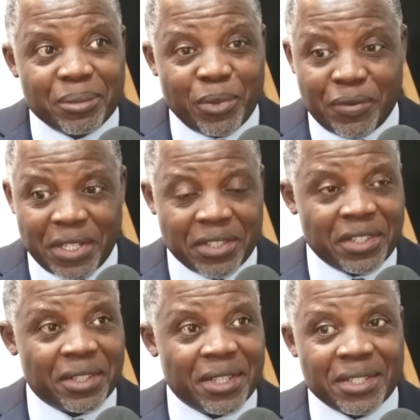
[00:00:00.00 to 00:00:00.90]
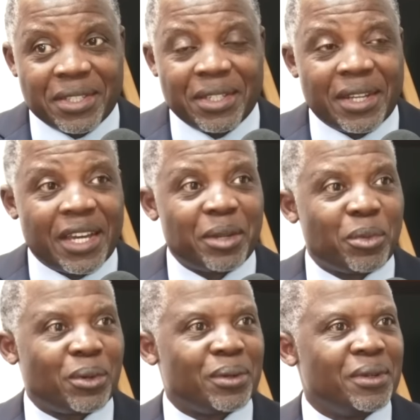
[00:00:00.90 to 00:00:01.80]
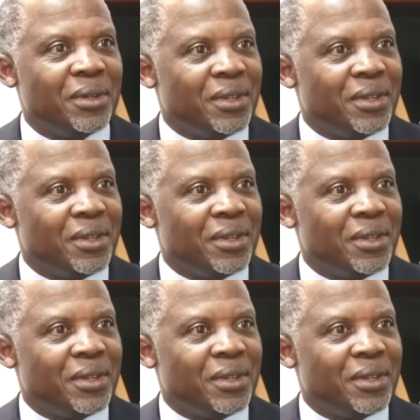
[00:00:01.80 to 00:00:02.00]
We've tested this in animal,